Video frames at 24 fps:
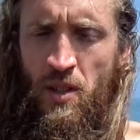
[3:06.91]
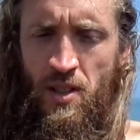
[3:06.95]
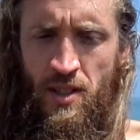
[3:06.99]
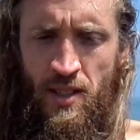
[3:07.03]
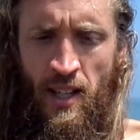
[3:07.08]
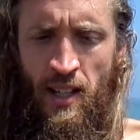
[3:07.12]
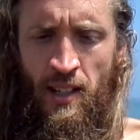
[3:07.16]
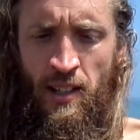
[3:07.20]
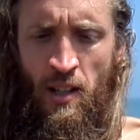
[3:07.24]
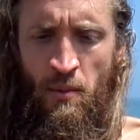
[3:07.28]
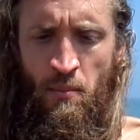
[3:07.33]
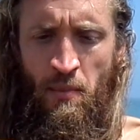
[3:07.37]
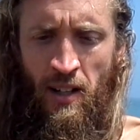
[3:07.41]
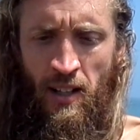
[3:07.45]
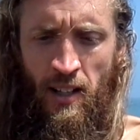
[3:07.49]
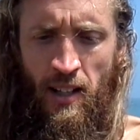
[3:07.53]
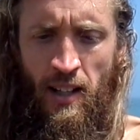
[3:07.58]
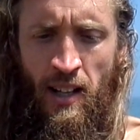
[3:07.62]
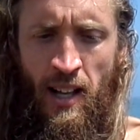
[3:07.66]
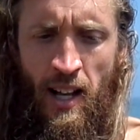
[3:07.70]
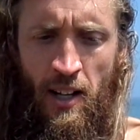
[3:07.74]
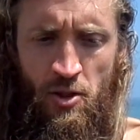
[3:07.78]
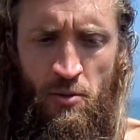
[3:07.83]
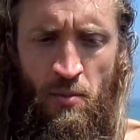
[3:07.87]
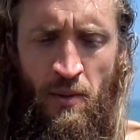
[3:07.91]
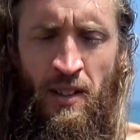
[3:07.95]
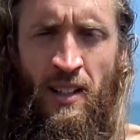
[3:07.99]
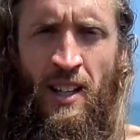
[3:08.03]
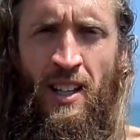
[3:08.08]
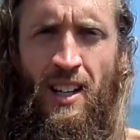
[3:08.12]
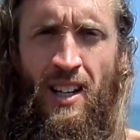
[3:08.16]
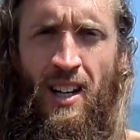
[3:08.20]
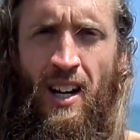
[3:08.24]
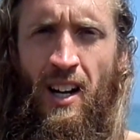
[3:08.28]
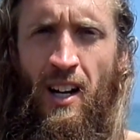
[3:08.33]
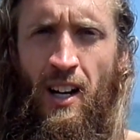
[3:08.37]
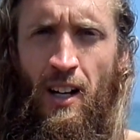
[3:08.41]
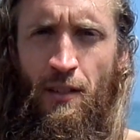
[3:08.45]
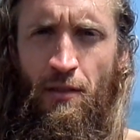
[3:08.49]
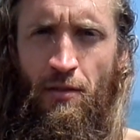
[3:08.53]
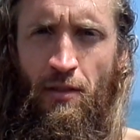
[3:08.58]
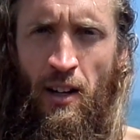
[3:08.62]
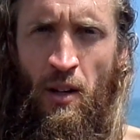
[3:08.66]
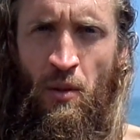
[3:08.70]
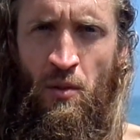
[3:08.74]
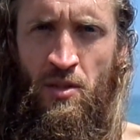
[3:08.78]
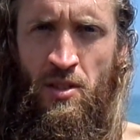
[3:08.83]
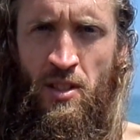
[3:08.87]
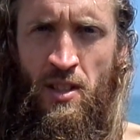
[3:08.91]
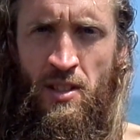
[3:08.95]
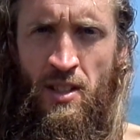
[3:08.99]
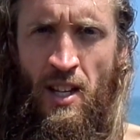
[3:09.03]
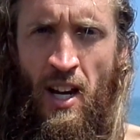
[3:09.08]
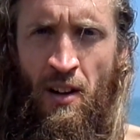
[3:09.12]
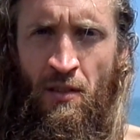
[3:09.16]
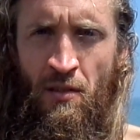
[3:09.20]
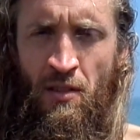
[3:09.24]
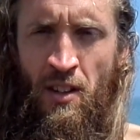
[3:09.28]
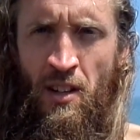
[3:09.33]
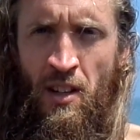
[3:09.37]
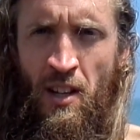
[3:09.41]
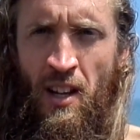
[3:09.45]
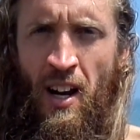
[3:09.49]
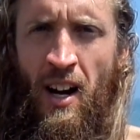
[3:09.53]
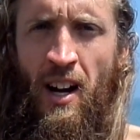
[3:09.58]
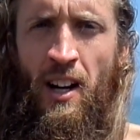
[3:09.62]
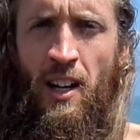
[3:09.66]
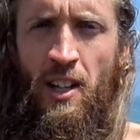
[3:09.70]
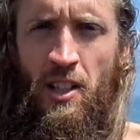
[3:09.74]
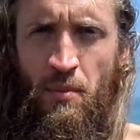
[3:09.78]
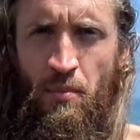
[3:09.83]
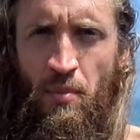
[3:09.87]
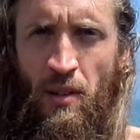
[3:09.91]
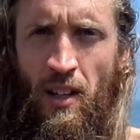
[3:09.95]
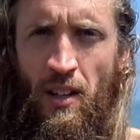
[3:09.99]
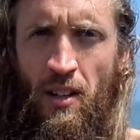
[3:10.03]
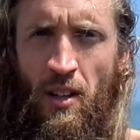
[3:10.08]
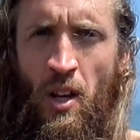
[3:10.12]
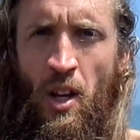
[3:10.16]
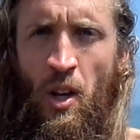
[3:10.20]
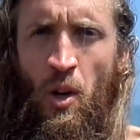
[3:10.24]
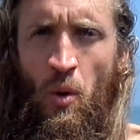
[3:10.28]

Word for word: We send out electromagnetic heart frequencies every heartbeat,